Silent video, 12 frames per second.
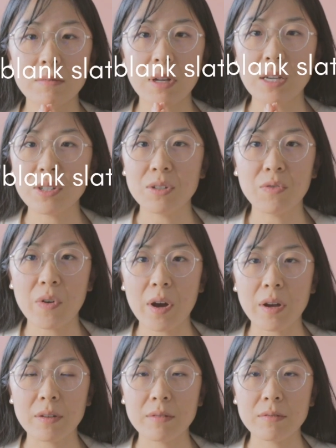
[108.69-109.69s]

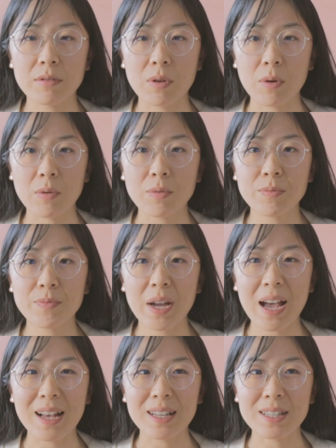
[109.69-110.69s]
identify, you know,
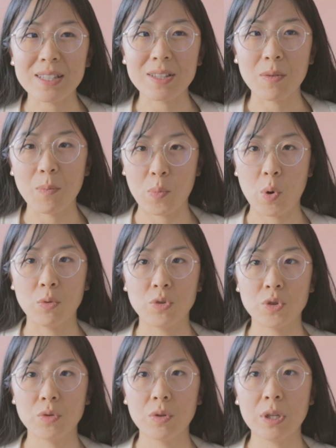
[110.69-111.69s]
as
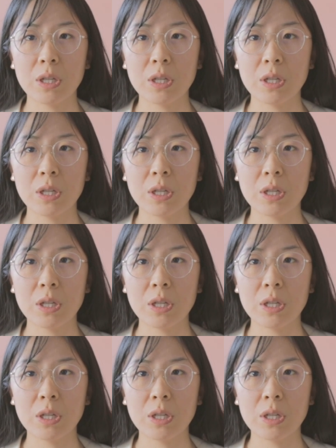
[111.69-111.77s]
approach